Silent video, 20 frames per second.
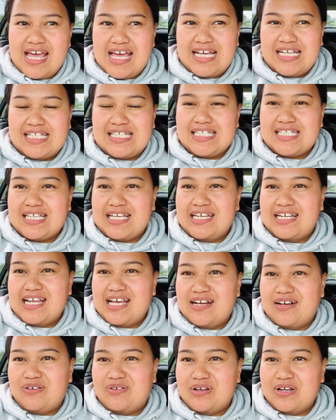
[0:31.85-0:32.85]
and seeing
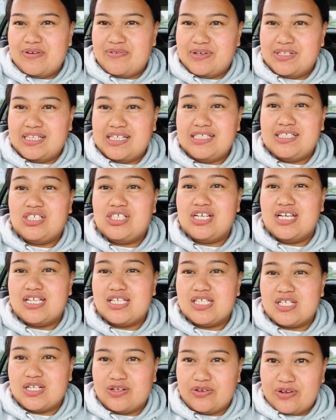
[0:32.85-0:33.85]
how everything she
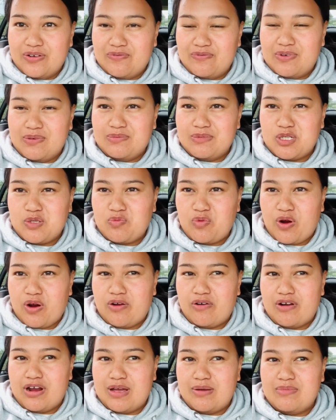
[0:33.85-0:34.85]
has learned from this
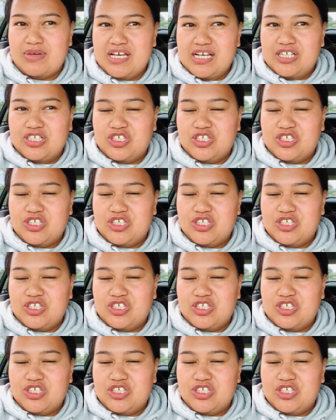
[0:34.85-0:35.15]
program,